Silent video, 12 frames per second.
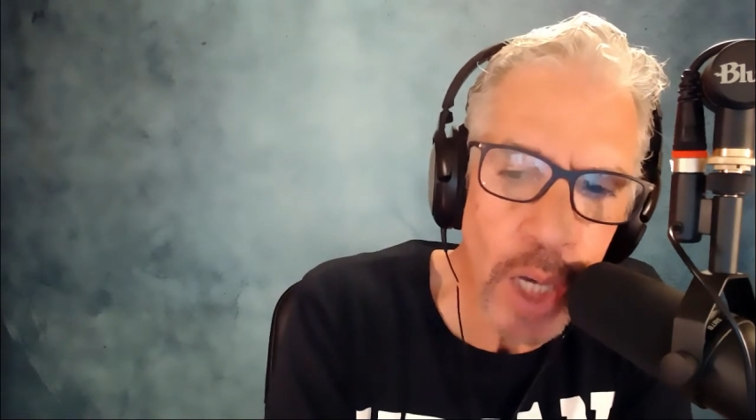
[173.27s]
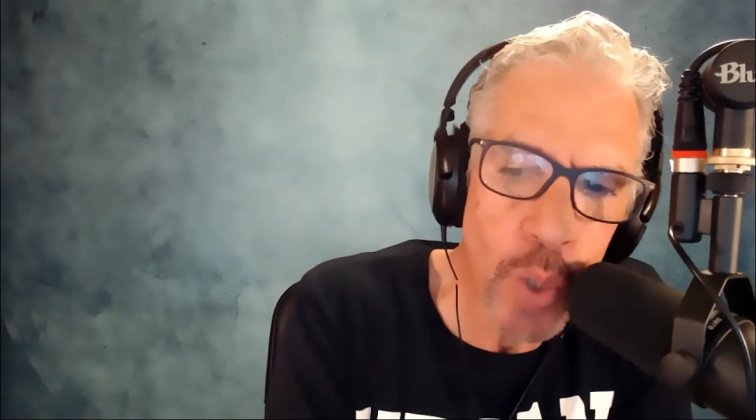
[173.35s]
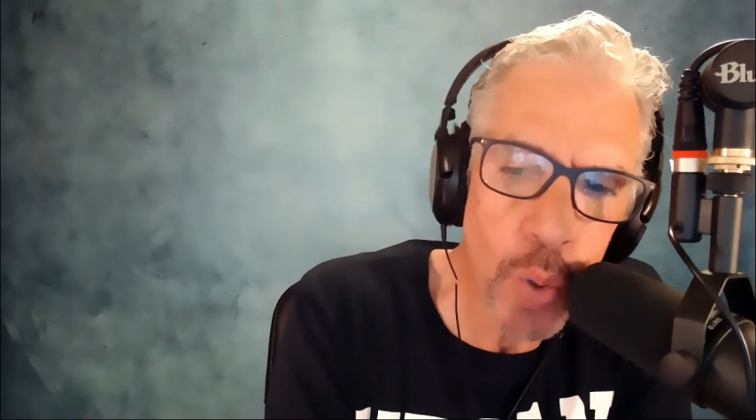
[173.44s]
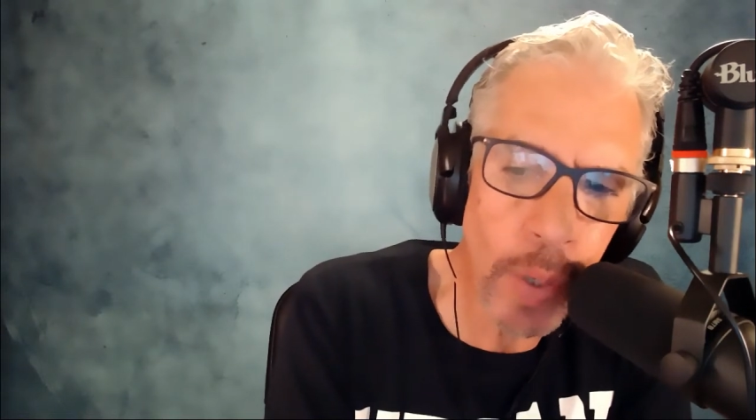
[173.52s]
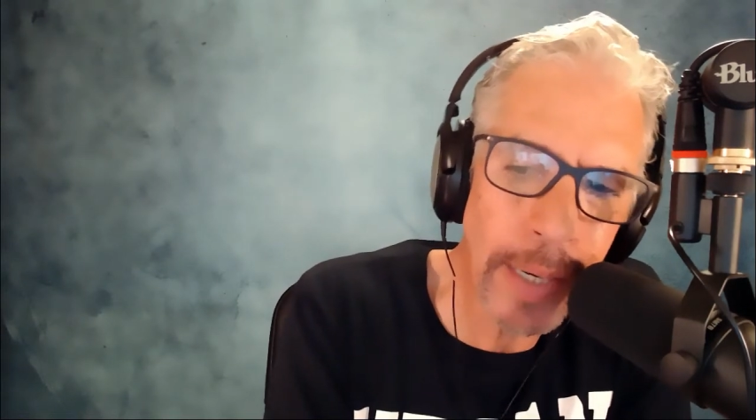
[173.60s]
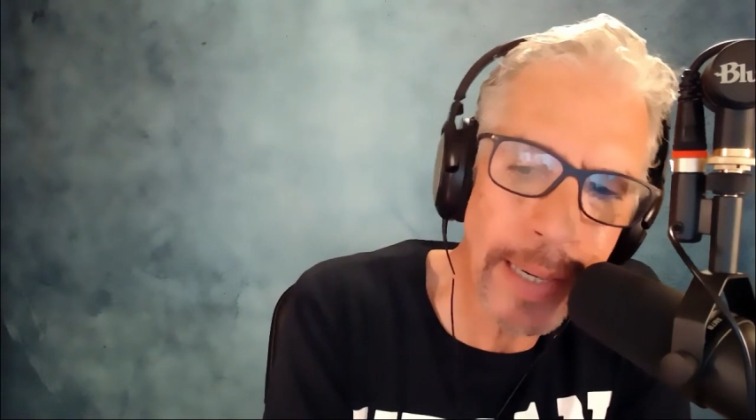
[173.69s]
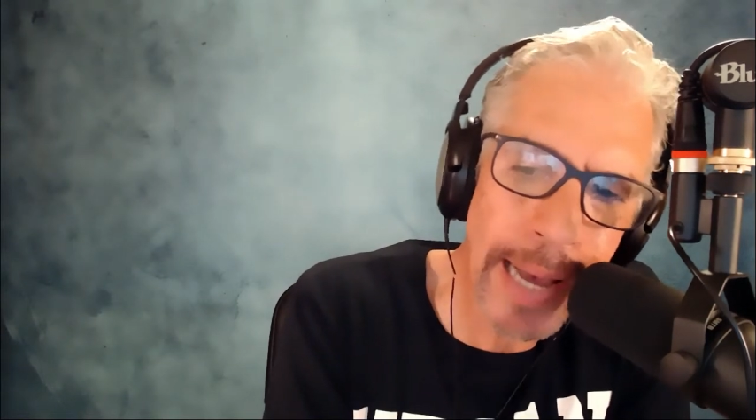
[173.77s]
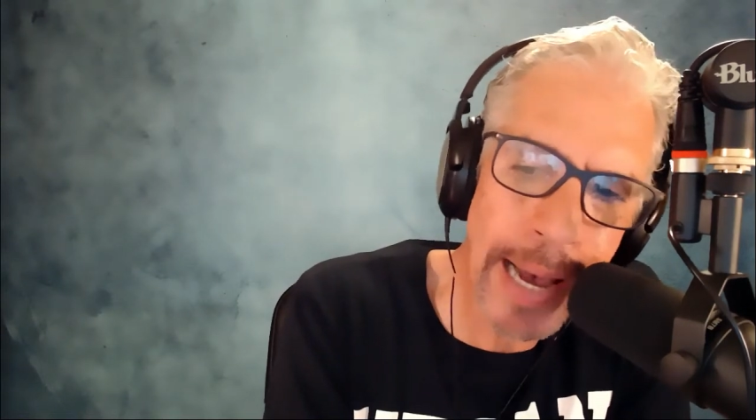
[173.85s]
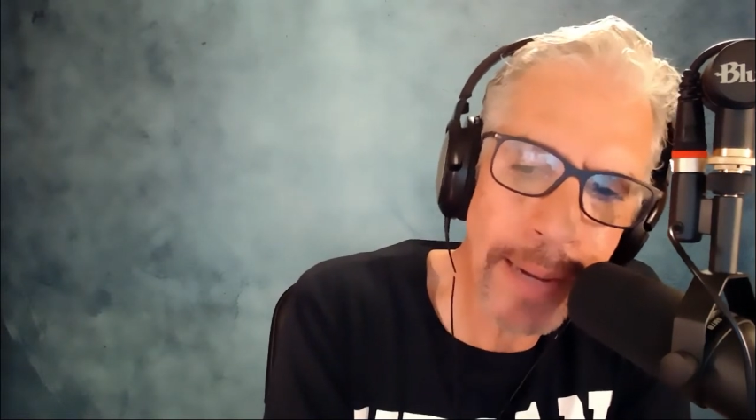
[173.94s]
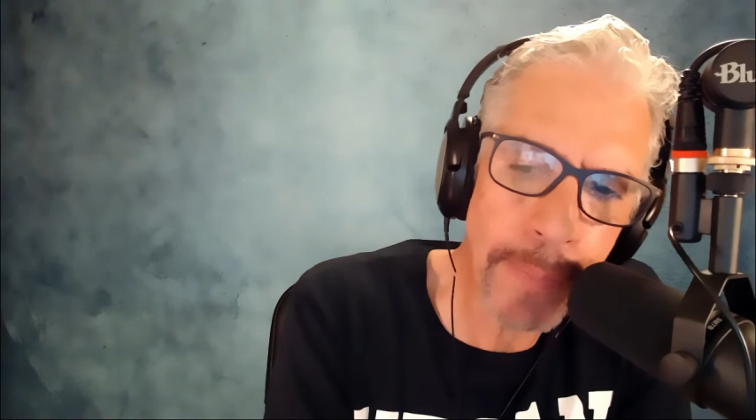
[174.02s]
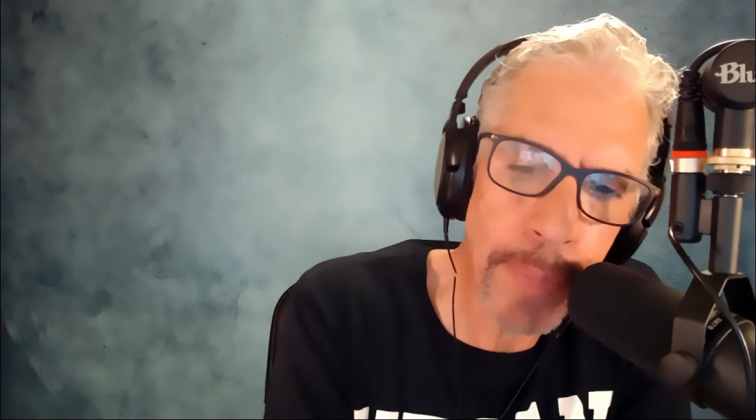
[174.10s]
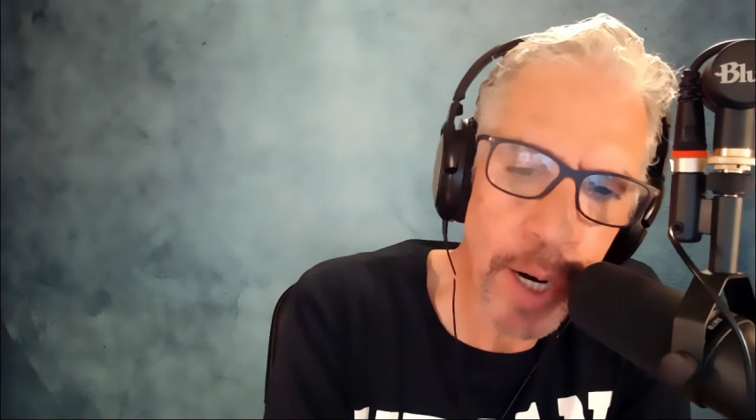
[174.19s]
You are
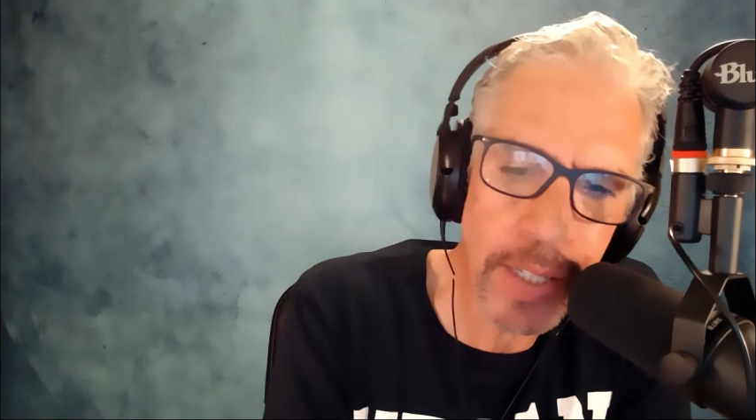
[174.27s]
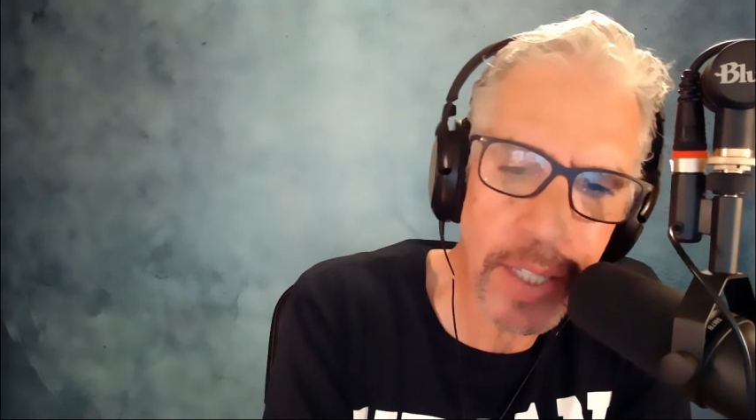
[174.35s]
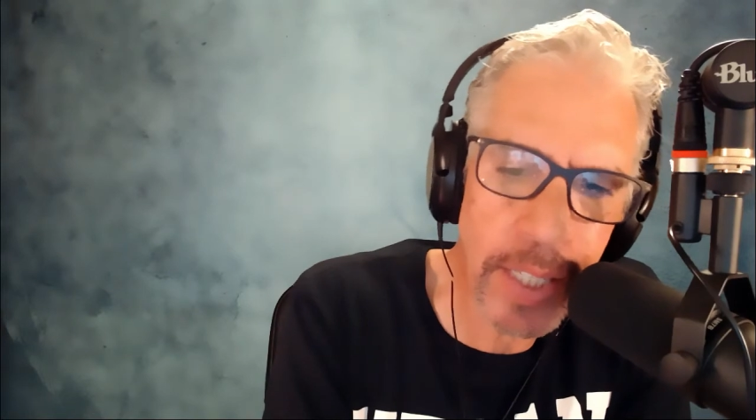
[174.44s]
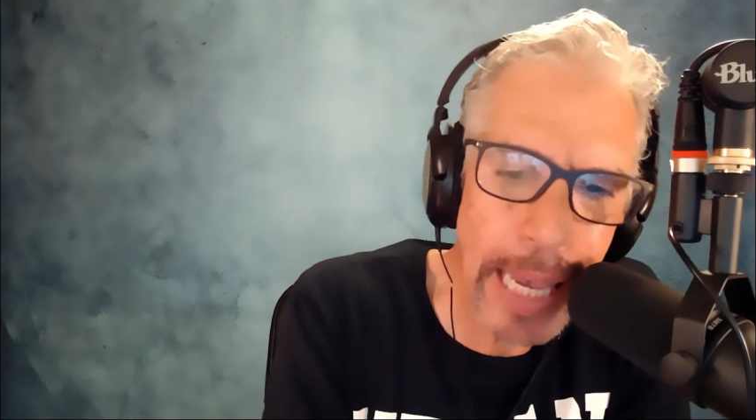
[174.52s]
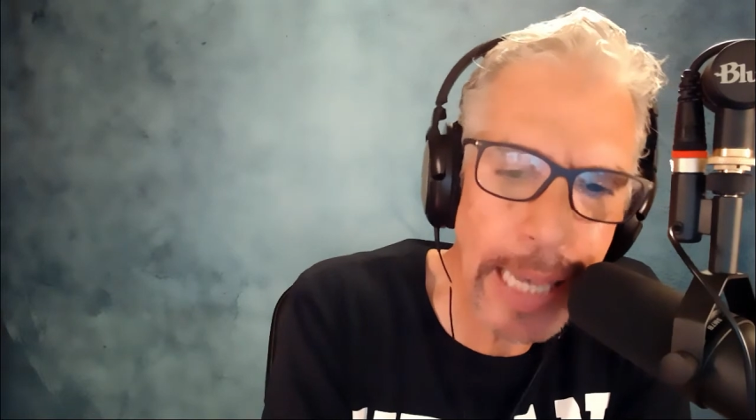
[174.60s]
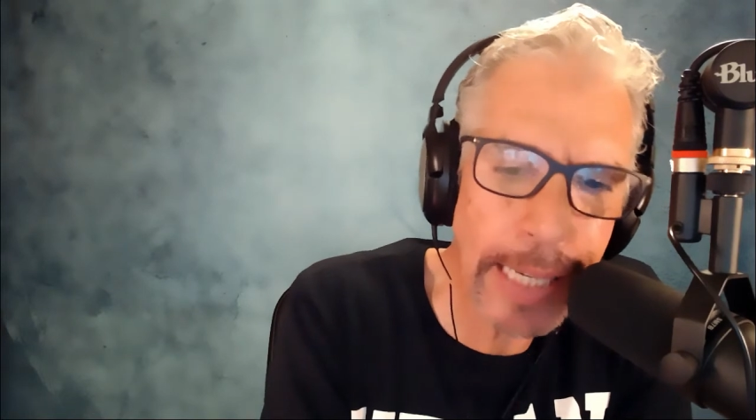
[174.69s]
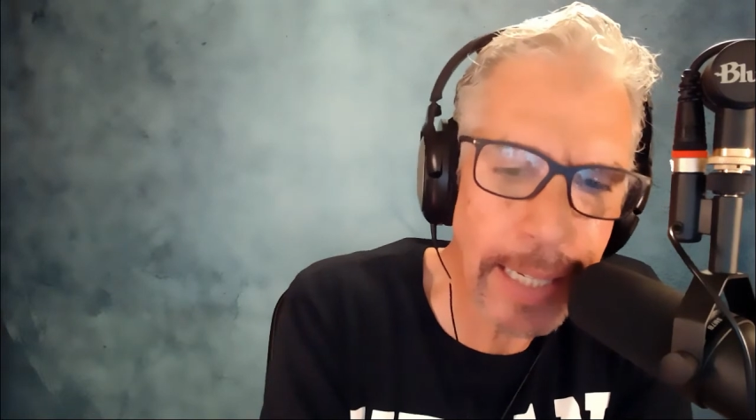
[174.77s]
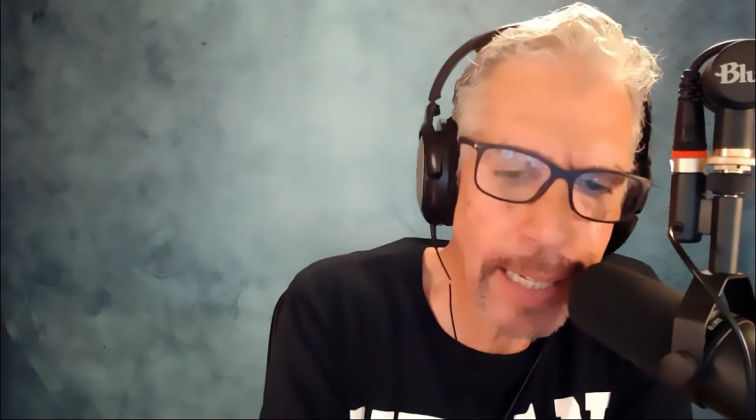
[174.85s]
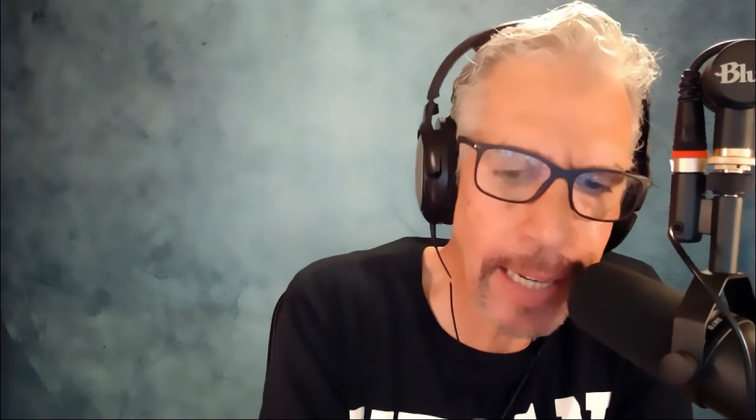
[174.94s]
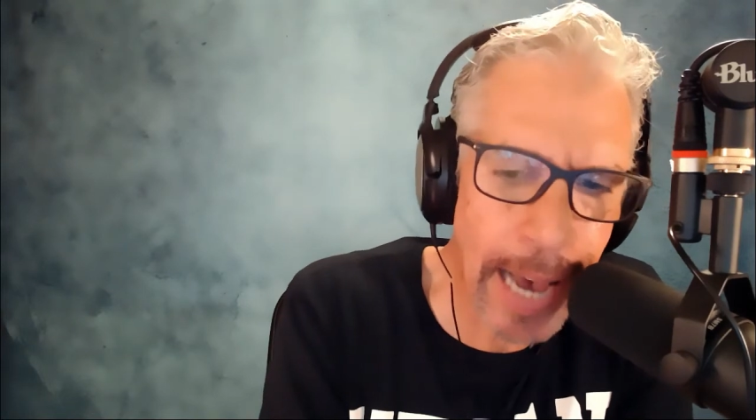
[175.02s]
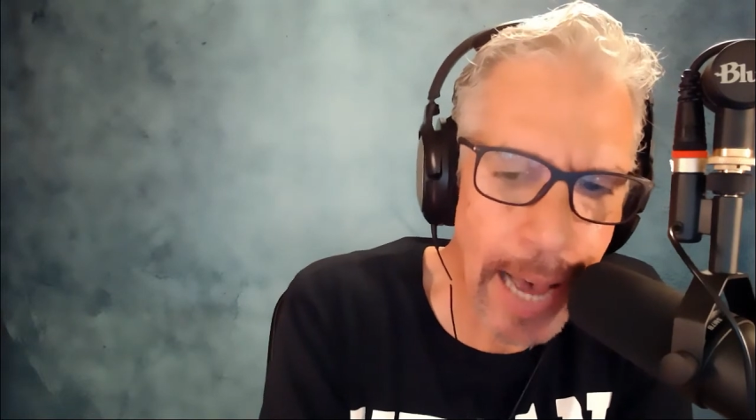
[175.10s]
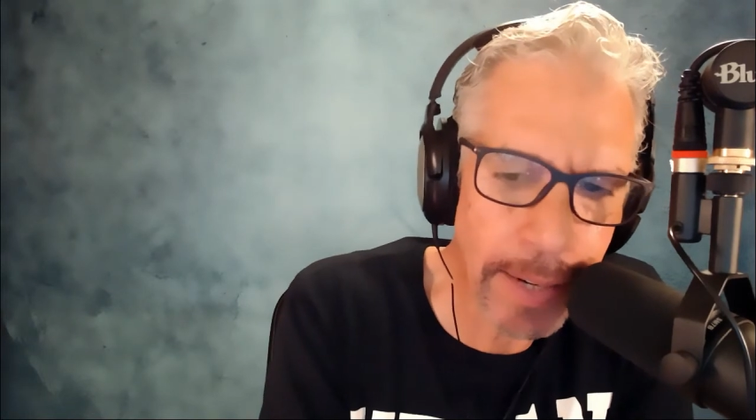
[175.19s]
not partaking
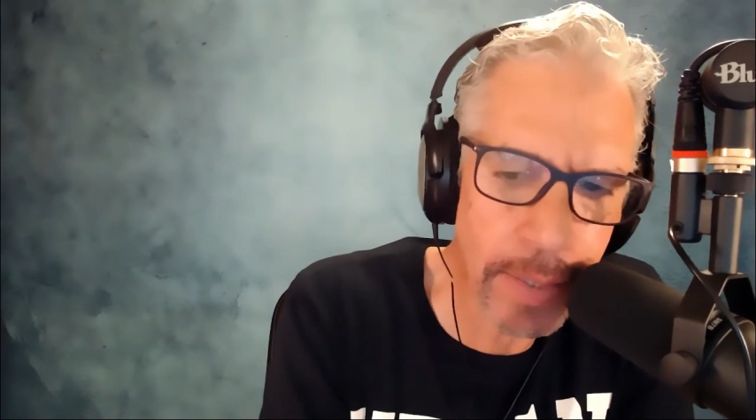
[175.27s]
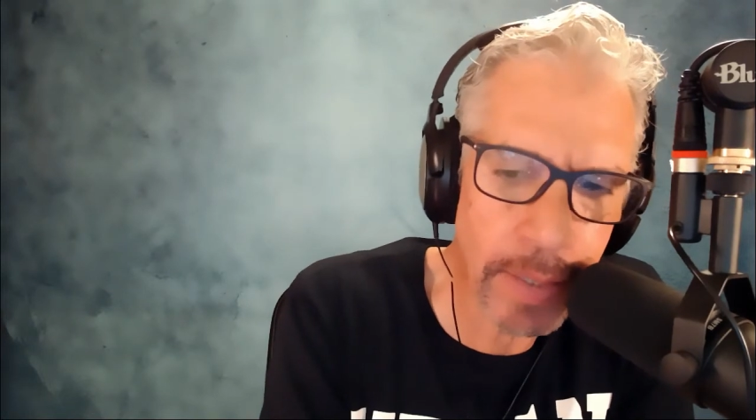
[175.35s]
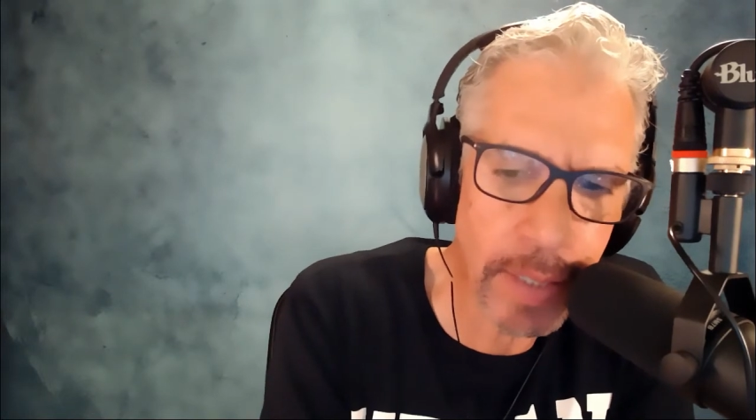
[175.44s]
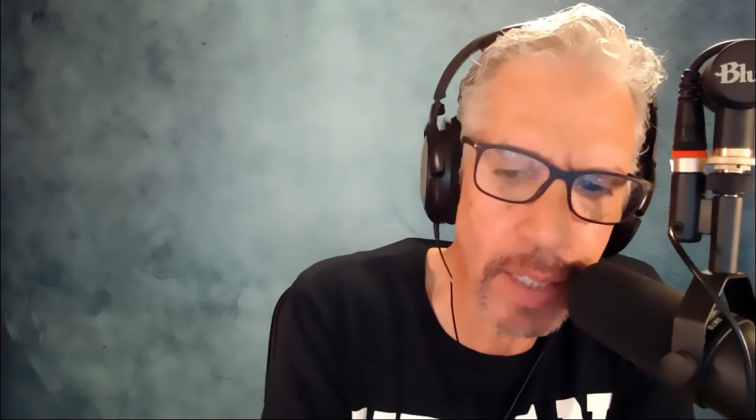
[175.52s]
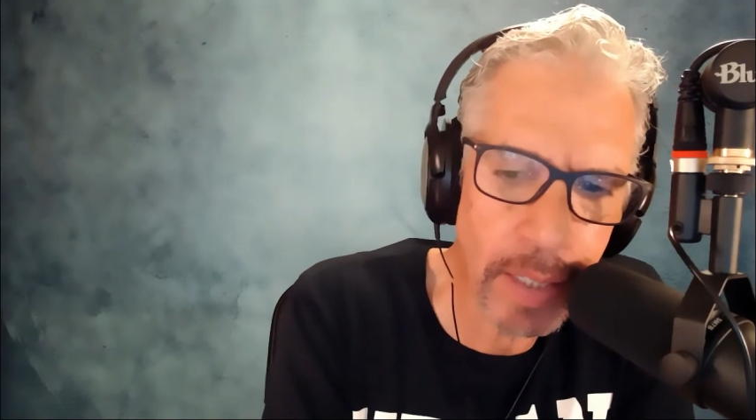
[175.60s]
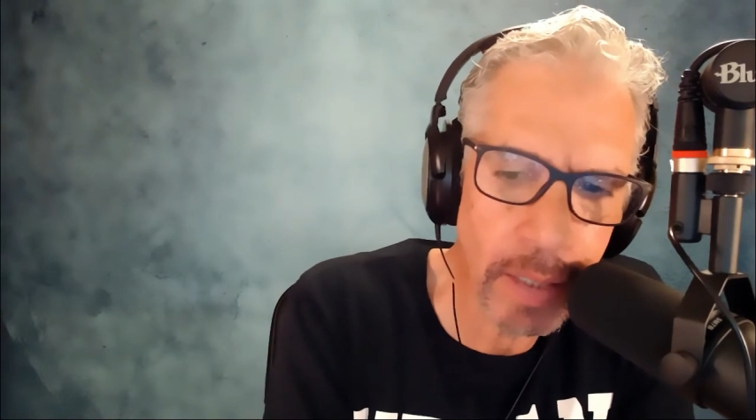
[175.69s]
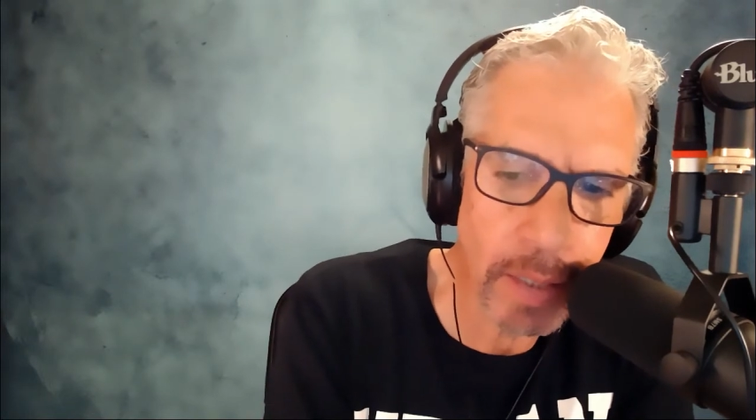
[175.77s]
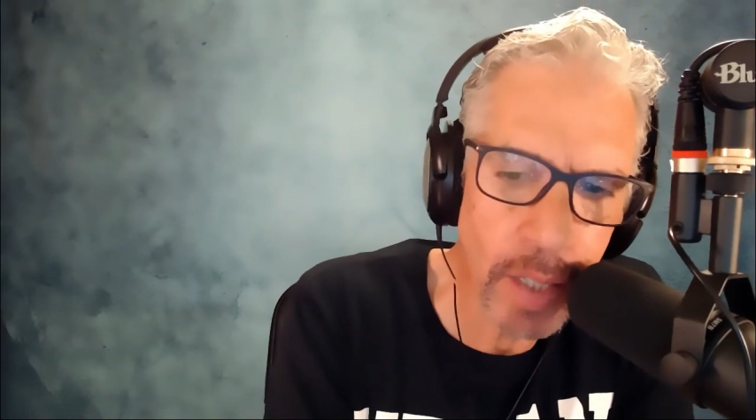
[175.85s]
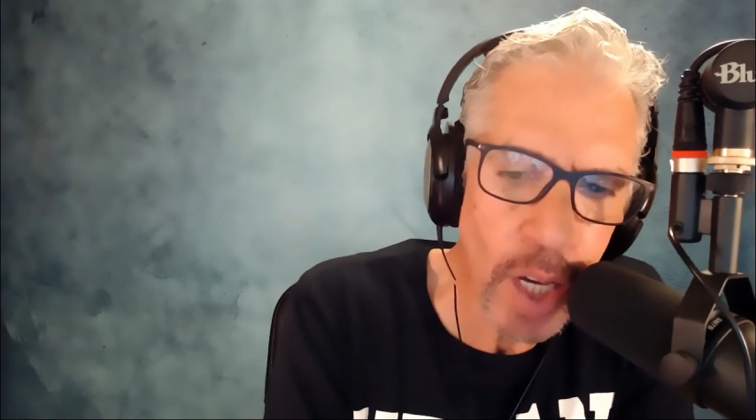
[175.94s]
in honesty.